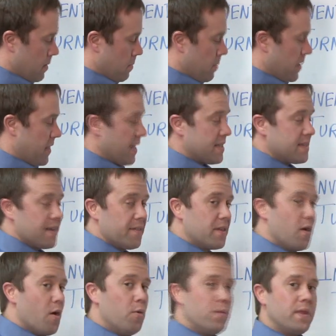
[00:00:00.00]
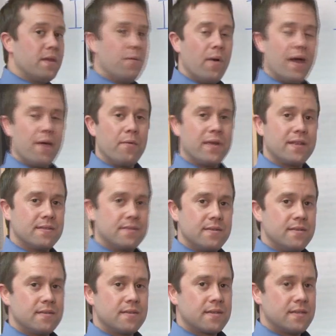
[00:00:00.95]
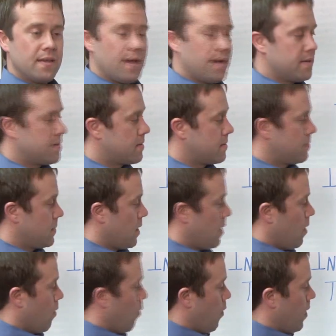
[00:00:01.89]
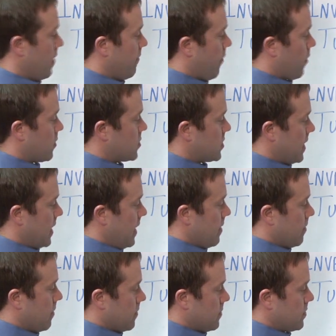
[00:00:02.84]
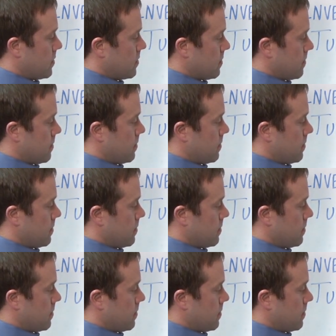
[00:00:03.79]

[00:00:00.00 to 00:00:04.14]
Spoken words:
But that's not the only way we can see success. What if our sales